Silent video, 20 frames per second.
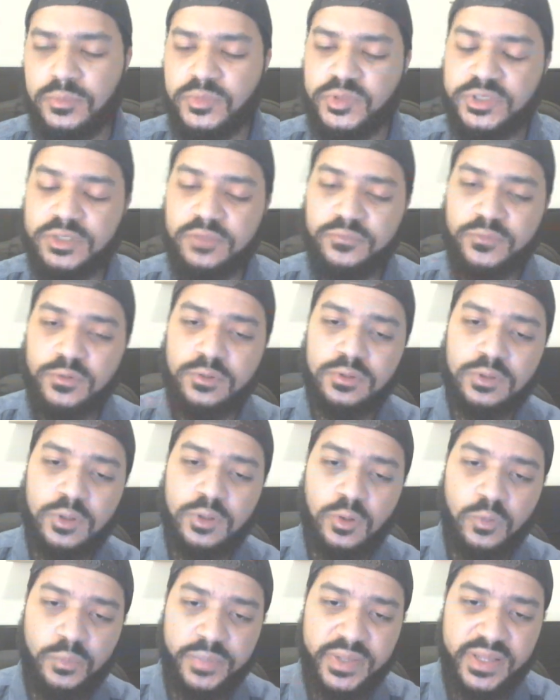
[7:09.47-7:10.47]
Jennifer
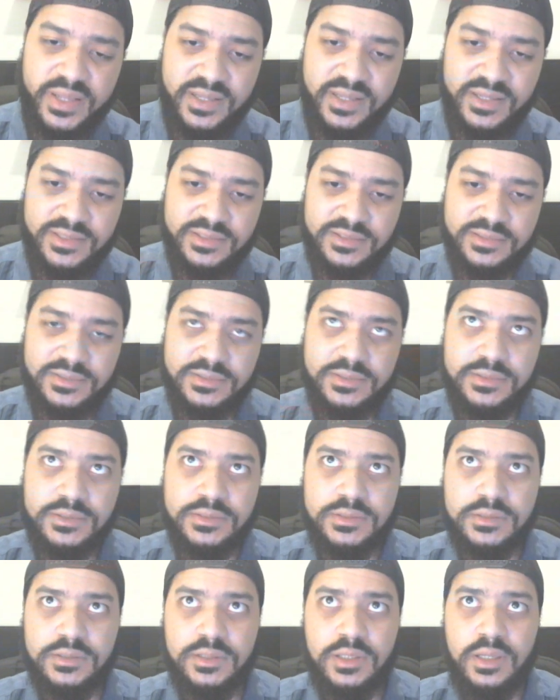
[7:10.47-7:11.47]

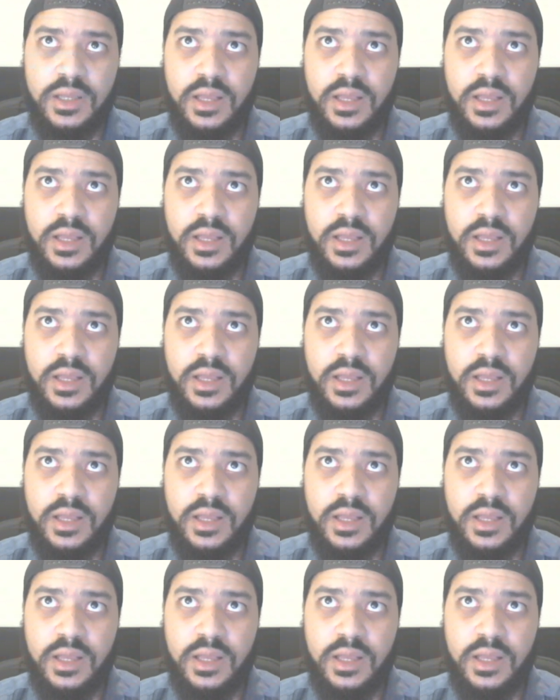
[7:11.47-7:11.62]
Lopez